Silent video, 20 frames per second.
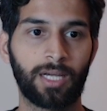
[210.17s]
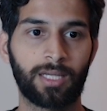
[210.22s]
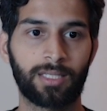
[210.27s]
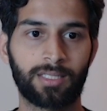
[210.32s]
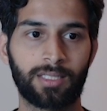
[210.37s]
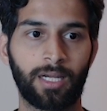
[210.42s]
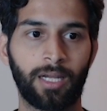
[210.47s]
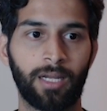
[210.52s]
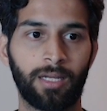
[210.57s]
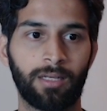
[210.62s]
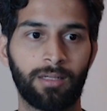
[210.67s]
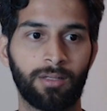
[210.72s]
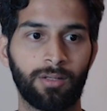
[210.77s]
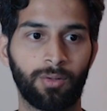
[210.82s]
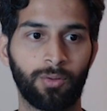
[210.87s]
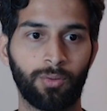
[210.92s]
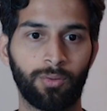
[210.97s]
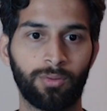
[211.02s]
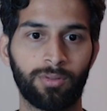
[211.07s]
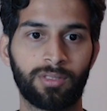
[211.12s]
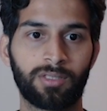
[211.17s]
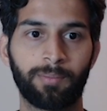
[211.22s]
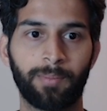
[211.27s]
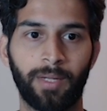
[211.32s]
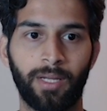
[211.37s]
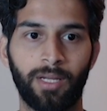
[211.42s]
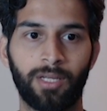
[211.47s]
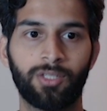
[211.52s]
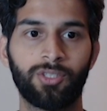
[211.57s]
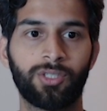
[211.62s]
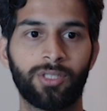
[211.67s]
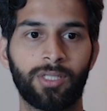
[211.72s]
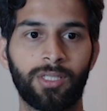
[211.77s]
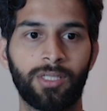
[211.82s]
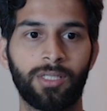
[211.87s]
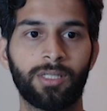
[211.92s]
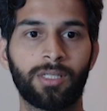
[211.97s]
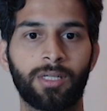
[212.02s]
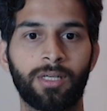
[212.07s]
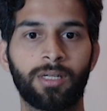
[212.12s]
assign roles page.
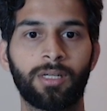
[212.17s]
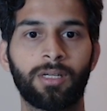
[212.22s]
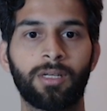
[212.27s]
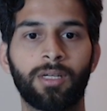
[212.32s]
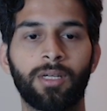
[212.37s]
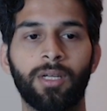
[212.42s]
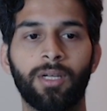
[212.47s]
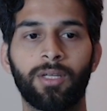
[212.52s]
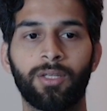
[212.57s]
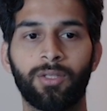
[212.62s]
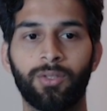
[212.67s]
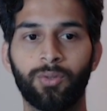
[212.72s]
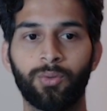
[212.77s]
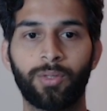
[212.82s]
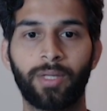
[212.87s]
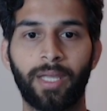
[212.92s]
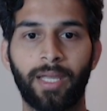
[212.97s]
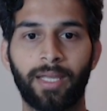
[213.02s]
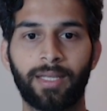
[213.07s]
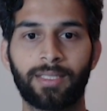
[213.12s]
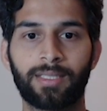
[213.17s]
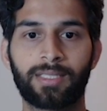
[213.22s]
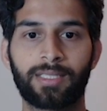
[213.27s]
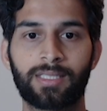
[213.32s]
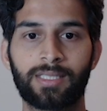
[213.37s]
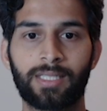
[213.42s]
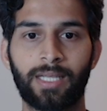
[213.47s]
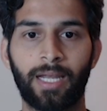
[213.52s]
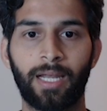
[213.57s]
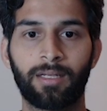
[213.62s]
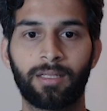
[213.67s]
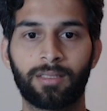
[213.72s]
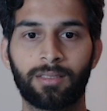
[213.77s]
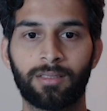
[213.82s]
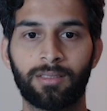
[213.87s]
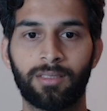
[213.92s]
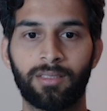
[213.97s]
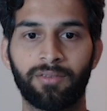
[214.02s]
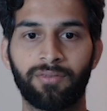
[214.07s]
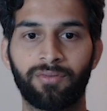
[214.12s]
Here, you can set
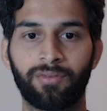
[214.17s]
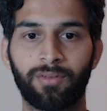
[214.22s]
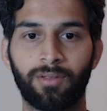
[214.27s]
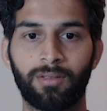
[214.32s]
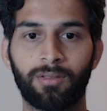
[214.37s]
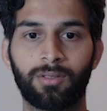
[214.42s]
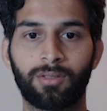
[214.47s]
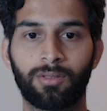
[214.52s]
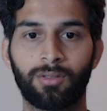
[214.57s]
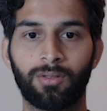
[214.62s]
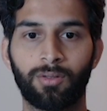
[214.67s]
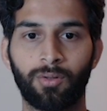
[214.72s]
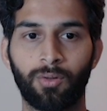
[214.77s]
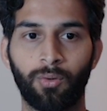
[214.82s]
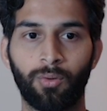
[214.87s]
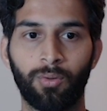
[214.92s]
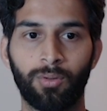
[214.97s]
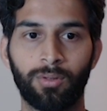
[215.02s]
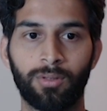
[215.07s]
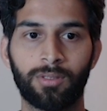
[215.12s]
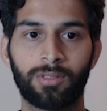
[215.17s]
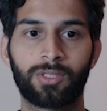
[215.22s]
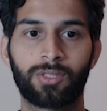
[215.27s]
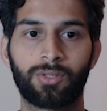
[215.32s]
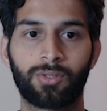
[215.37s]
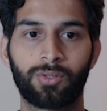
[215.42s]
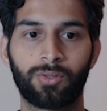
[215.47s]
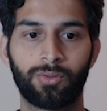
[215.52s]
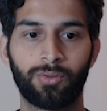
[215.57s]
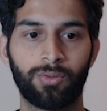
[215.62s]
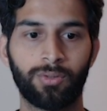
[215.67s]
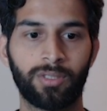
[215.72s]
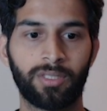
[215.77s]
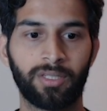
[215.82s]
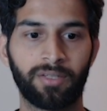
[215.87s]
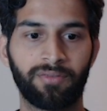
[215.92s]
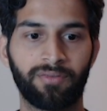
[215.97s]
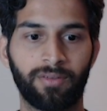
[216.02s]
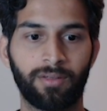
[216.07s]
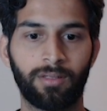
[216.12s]
different roles to
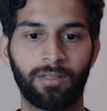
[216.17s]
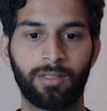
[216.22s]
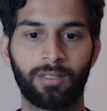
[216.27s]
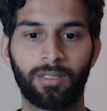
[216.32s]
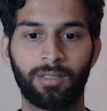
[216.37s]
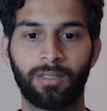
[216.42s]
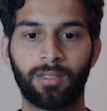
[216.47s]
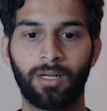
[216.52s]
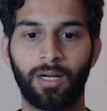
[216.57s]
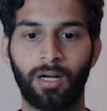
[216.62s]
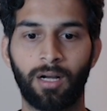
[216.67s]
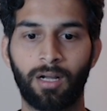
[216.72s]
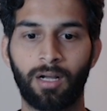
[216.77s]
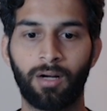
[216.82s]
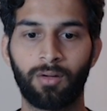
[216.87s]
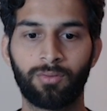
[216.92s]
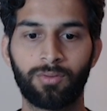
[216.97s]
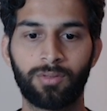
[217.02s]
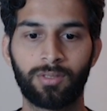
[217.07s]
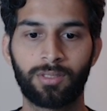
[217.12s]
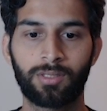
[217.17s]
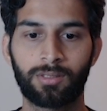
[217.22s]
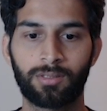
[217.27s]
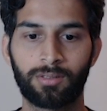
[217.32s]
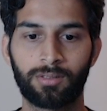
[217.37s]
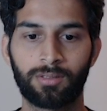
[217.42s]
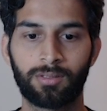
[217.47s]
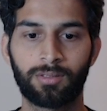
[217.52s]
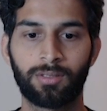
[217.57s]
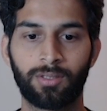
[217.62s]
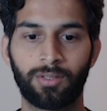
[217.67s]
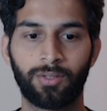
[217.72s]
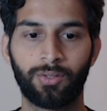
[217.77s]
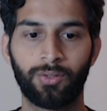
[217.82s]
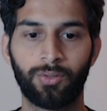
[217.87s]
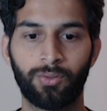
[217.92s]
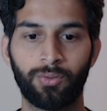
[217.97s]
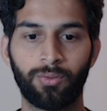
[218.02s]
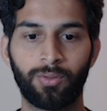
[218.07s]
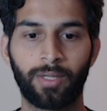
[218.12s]
different accounts.
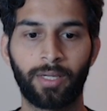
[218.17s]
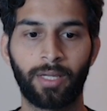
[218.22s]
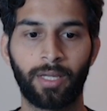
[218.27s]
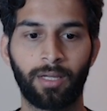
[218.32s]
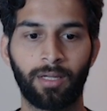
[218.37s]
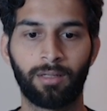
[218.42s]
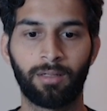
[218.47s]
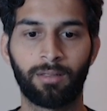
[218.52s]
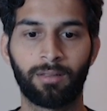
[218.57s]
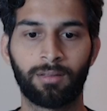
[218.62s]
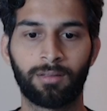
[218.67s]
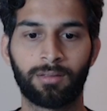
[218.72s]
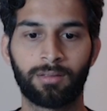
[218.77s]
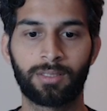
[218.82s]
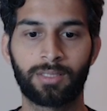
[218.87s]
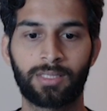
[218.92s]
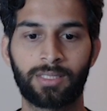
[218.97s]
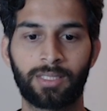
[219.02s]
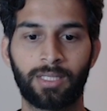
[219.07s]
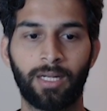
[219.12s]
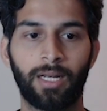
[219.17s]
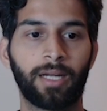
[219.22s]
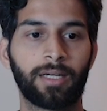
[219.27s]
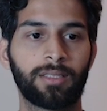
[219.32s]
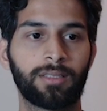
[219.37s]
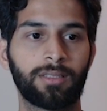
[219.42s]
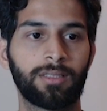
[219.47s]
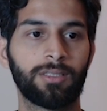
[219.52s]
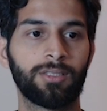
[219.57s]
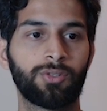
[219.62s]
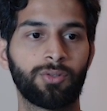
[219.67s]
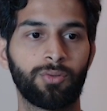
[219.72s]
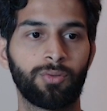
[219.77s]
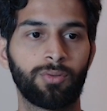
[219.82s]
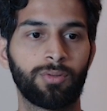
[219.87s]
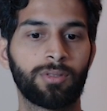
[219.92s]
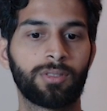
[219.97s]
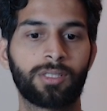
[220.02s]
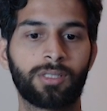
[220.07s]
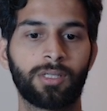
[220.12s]
You can select these
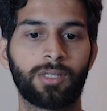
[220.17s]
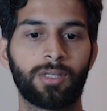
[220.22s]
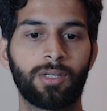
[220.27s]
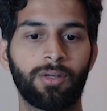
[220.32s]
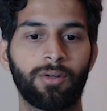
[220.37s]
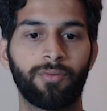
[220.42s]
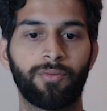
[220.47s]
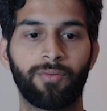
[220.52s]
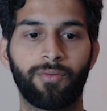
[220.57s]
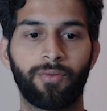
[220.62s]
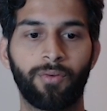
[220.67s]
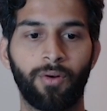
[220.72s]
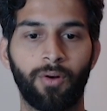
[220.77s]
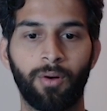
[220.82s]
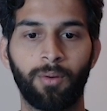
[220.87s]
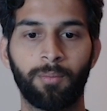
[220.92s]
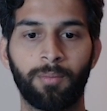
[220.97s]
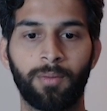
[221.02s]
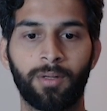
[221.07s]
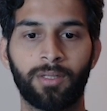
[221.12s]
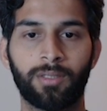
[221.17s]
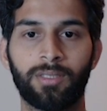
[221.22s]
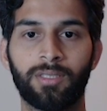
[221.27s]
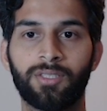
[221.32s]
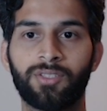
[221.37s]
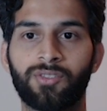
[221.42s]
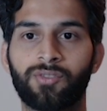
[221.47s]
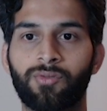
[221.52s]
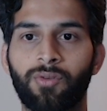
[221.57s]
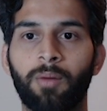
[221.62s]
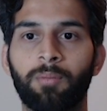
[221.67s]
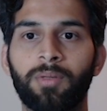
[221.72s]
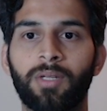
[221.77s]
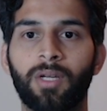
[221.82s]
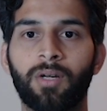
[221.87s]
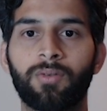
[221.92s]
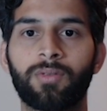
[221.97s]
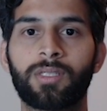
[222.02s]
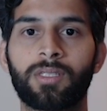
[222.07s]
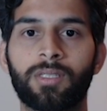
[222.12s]
roles from these
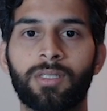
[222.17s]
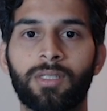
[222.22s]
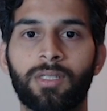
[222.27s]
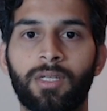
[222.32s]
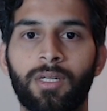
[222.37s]
dropdowns.